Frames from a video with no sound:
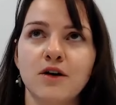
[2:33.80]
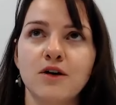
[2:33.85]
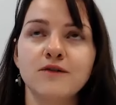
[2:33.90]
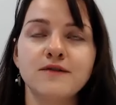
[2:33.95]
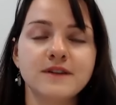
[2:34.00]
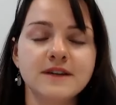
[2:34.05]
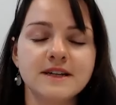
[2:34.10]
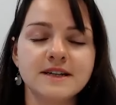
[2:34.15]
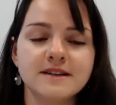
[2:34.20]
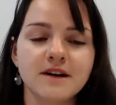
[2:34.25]

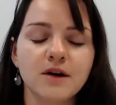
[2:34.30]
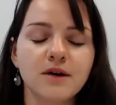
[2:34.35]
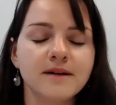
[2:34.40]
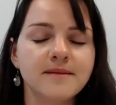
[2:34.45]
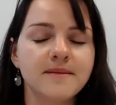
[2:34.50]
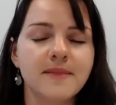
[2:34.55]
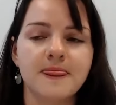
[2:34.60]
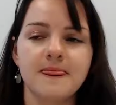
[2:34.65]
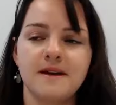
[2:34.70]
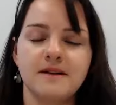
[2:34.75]

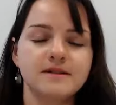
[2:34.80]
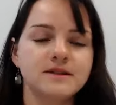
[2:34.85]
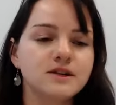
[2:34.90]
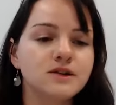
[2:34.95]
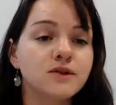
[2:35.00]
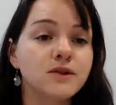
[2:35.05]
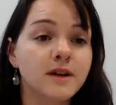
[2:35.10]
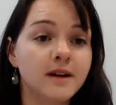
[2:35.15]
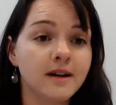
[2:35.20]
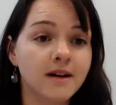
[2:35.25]
to
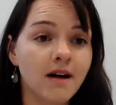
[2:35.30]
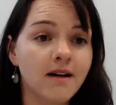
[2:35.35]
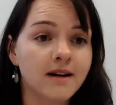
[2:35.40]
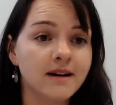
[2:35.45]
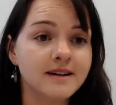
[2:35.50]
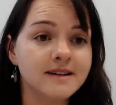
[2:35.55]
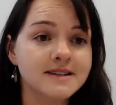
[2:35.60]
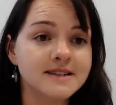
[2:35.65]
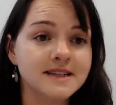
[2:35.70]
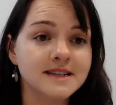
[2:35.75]
look at
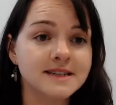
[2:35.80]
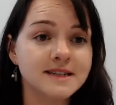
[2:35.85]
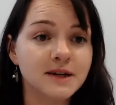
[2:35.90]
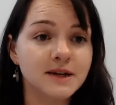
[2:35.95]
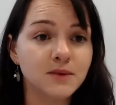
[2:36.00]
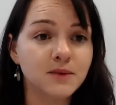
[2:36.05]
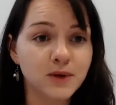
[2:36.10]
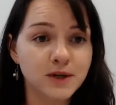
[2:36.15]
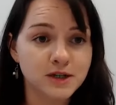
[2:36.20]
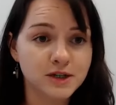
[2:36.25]
cars and
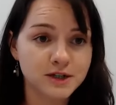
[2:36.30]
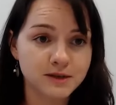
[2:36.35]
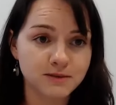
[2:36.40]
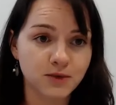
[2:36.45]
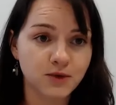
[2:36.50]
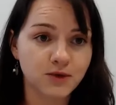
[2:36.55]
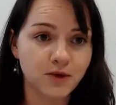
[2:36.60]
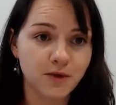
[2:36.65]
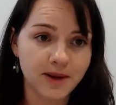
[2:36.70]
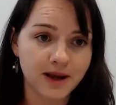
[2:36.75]
say, which is
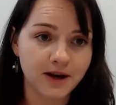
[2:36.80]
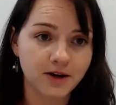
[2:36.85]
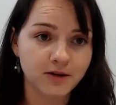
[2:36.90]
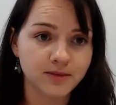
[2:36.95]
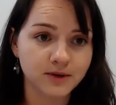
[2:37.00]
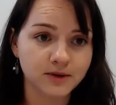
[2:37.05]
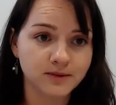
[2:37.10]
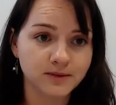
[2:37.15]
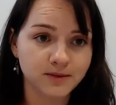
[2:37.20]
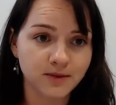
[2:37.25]
more
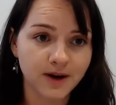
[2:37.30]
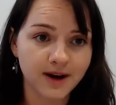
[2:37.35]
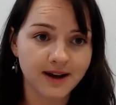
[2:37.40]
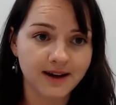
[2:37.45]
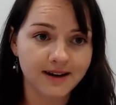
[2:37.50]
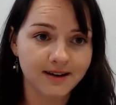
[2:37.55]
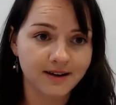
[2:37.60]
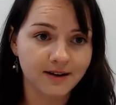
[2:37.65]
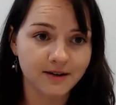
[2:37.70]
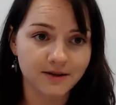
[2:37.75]
repairable,
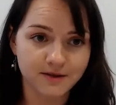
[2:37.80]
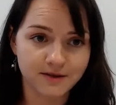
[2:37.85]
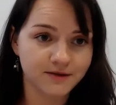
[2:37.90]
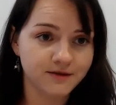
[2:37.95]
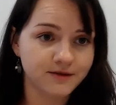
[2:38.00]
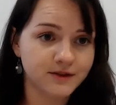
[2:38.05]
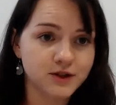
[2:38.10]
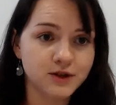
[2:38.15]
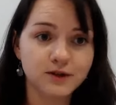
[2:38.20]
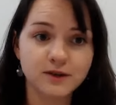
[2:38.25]
right?
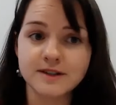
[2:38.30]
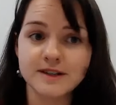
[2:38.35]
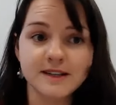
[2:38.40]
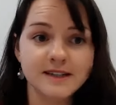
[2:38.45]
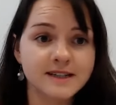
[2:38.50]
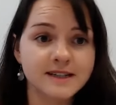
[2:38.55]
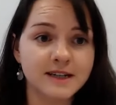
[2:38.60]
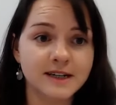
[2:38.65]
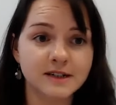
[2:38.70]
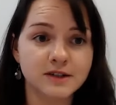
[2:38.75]
To
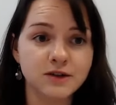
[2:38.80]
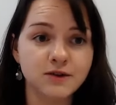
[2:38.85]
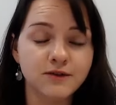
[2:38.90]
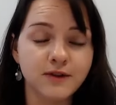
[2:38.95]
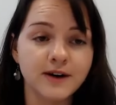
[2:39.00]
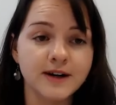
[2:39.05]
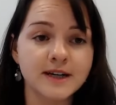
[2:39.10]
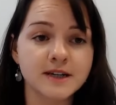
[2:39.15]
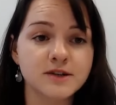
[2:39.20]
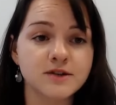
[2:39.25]
take two
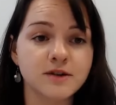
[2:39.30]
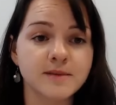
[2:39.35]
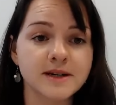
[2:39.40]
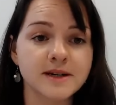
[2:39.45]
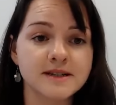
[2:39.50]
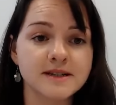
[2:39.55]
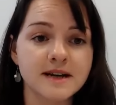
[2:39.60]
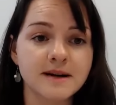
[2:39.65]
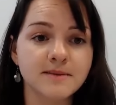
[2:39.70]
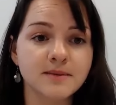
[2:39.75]
very extreme
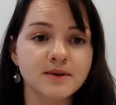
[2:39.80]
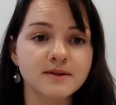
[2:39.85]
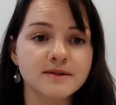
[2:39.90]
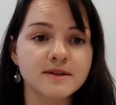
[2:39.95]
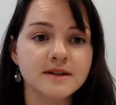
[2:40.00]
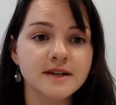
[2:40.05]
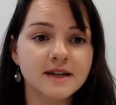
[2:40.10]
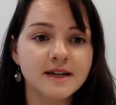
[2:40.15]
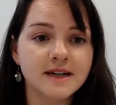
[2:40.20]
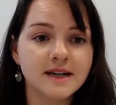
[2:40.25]
examples.
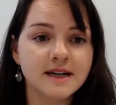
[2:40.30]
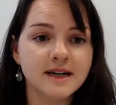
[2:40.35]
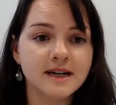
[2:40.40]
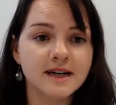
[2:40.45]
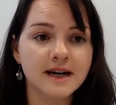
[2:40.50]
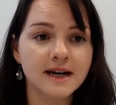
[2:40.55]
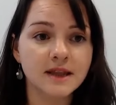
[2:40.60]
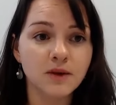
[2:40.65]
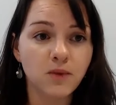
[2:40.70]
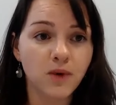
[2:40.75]

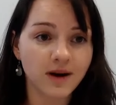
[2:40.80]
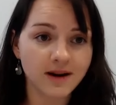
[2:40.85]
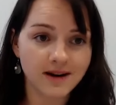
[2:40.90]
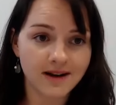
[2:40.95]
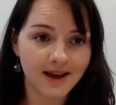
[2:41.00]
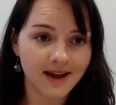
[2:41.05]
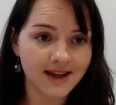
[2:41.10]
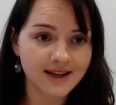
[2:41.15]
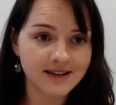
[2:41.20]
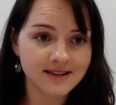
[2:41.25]
In the one
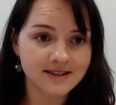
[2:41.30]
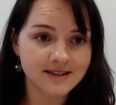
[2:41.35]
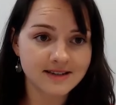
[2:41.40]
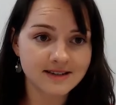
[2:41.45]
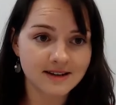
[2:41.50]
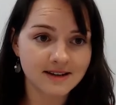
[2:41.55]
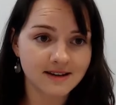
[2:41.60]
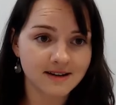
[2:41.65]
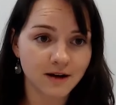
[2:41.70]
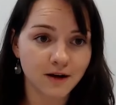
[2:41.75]
case,
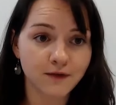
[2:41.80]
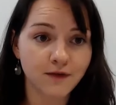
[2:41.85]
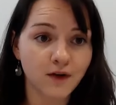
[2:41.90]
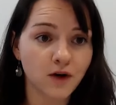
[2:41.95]
a